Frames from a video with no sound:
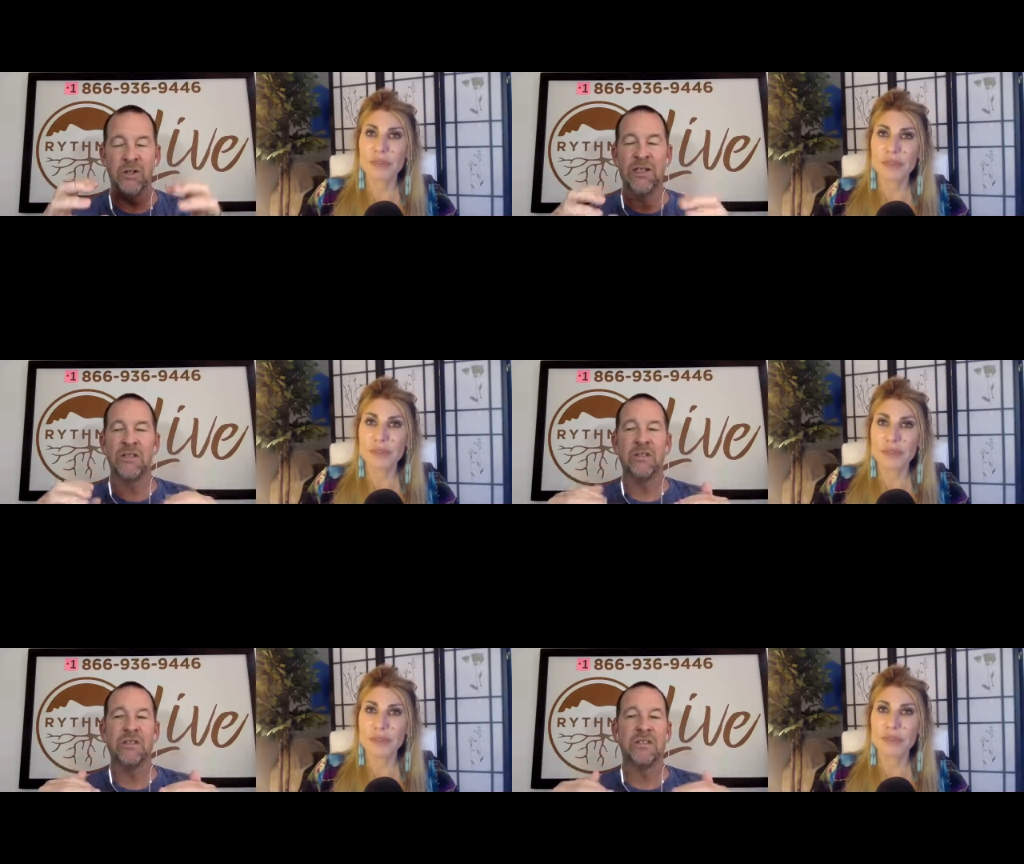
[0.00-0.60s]
Speaker 1: it. So
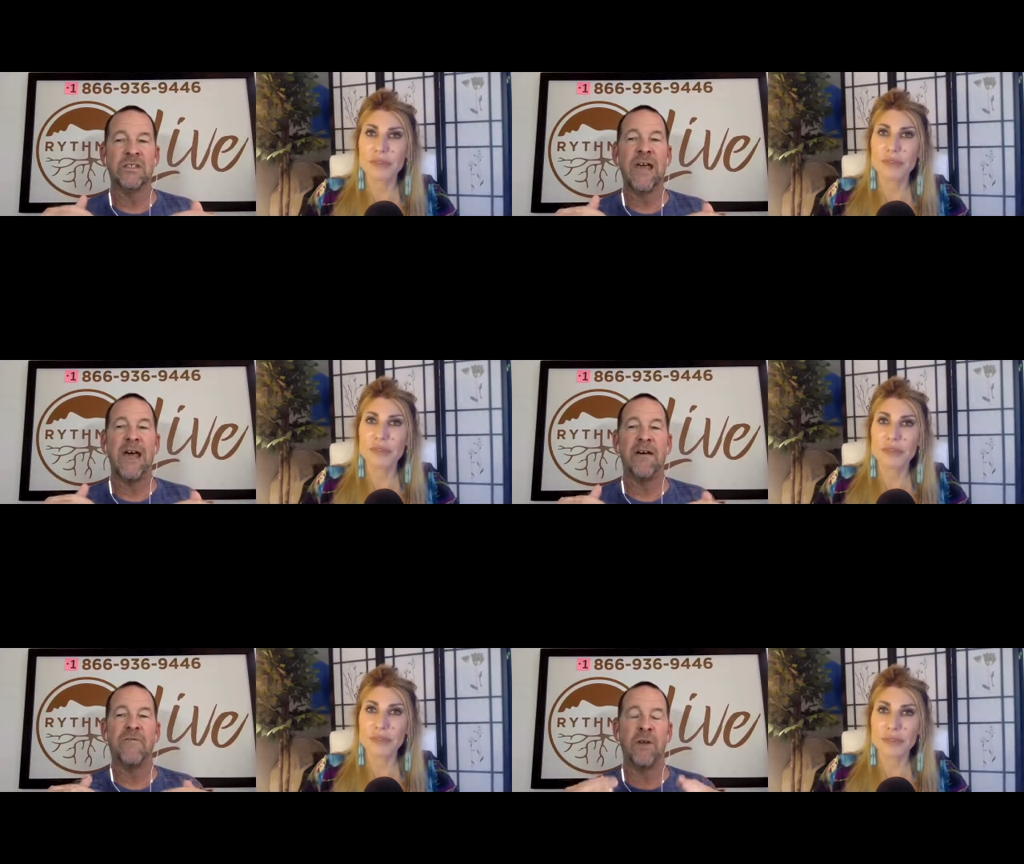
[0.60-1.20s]
the
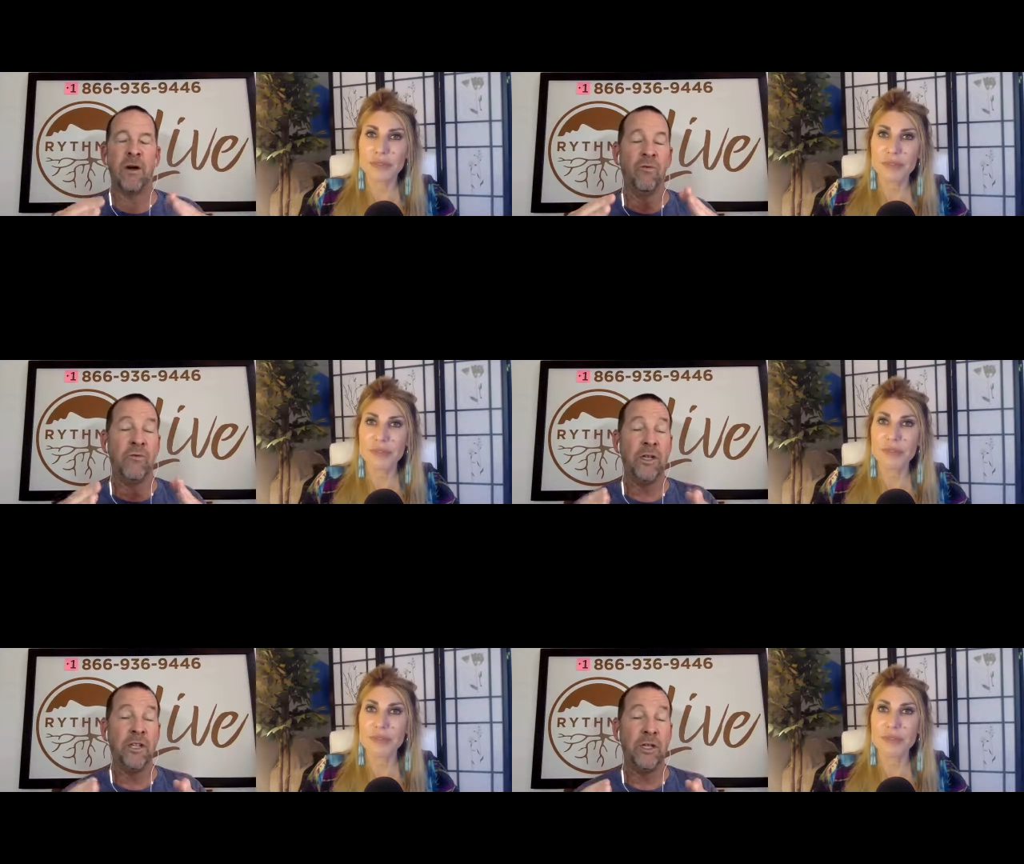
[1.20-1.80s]
staff are
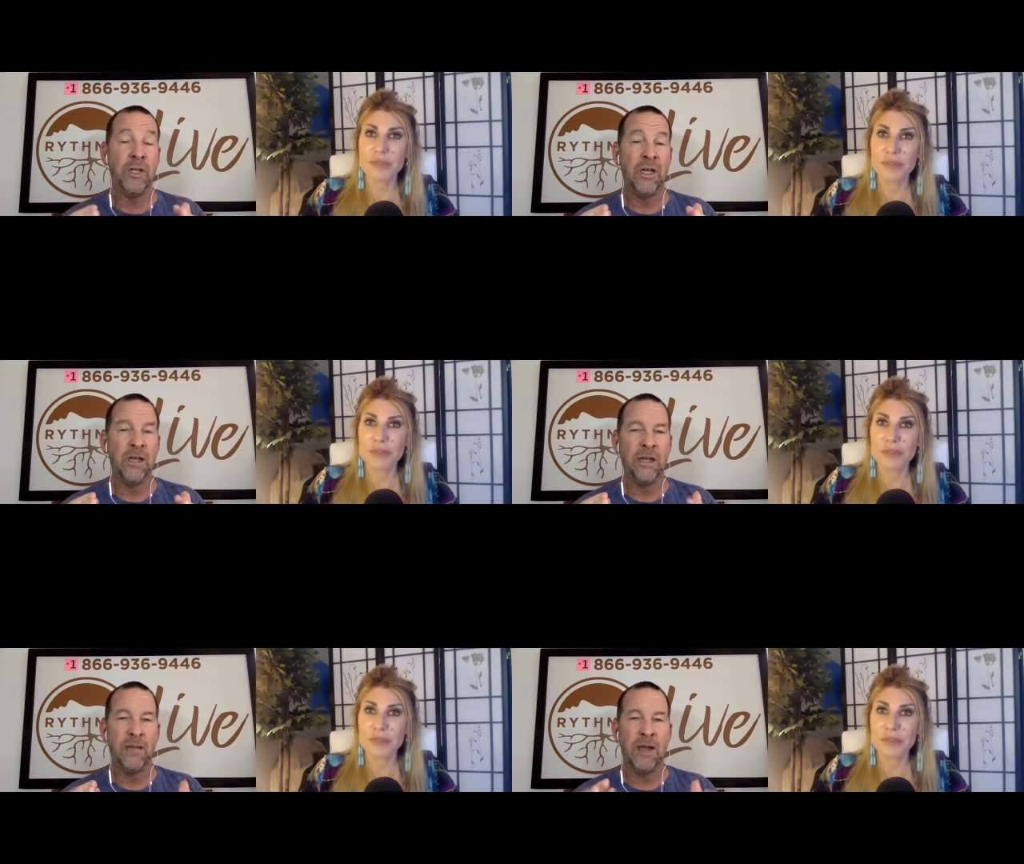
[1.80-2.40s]
really good
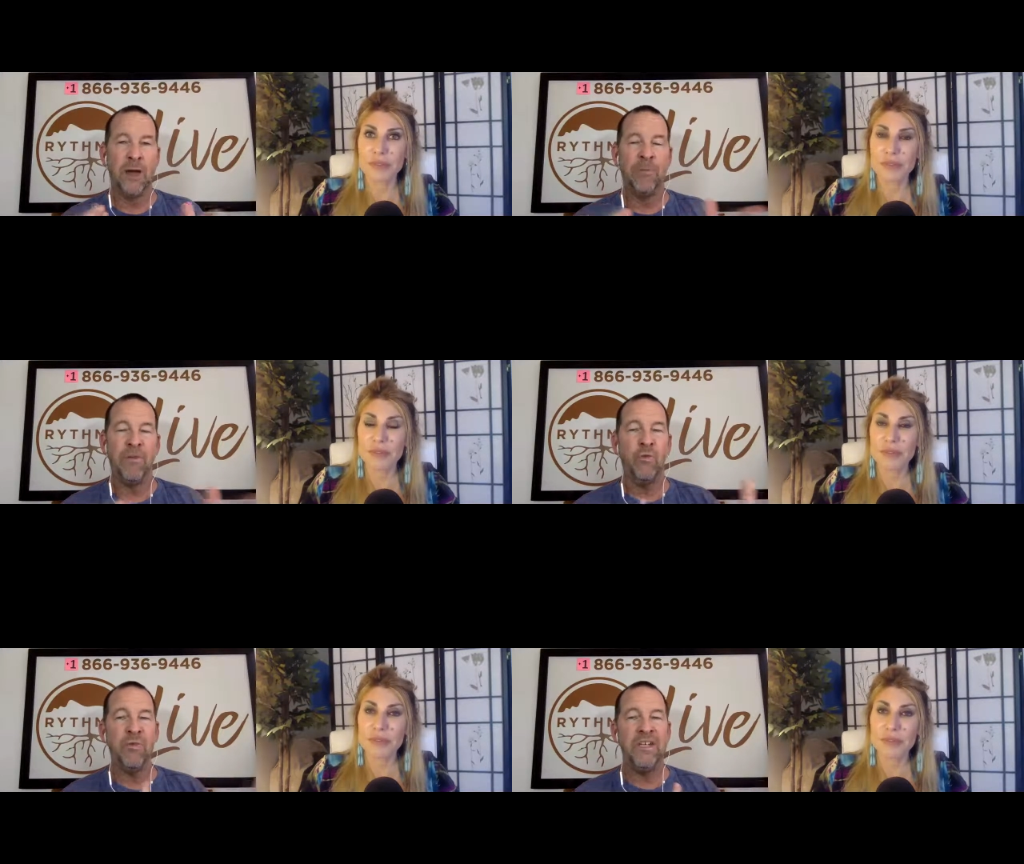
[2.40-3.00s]
about
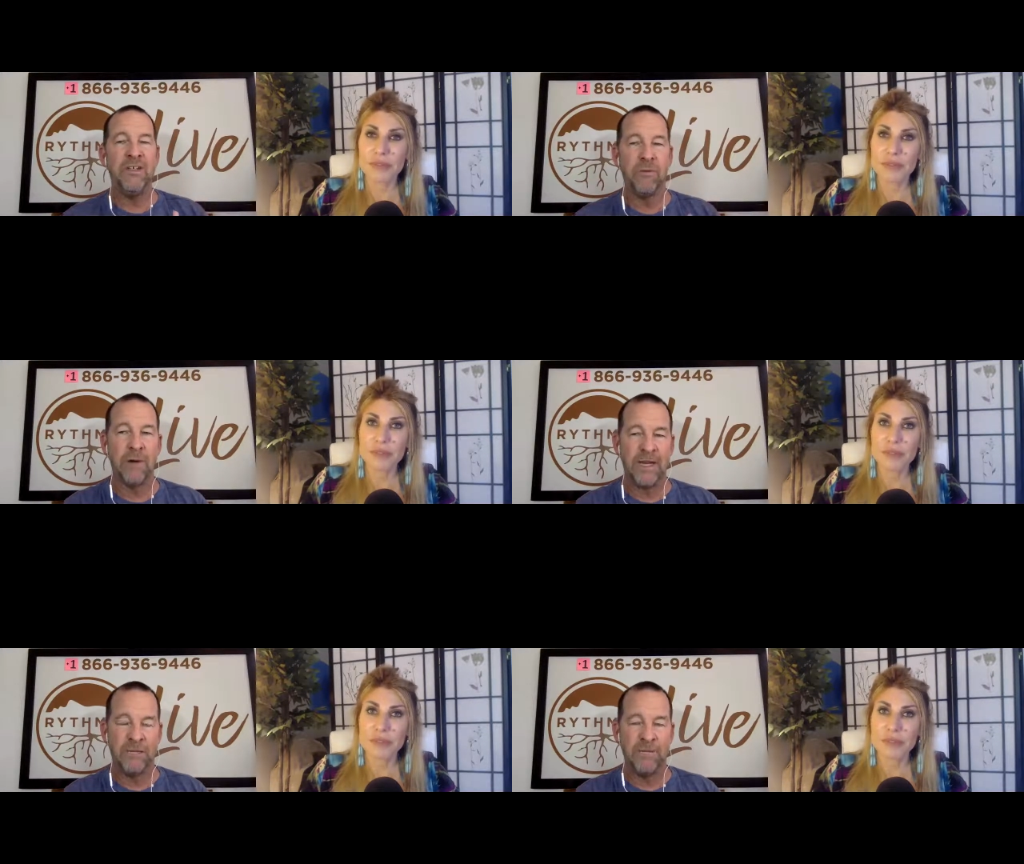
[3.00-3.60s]
helping
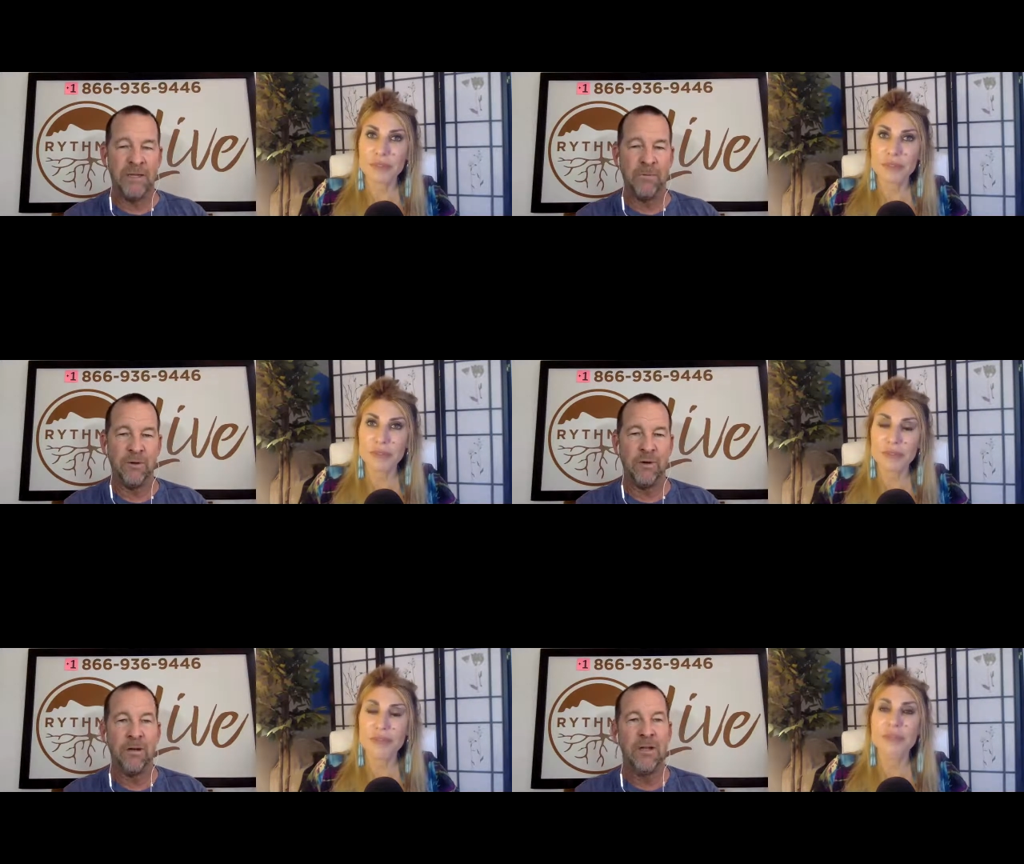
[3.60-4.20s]
redirect people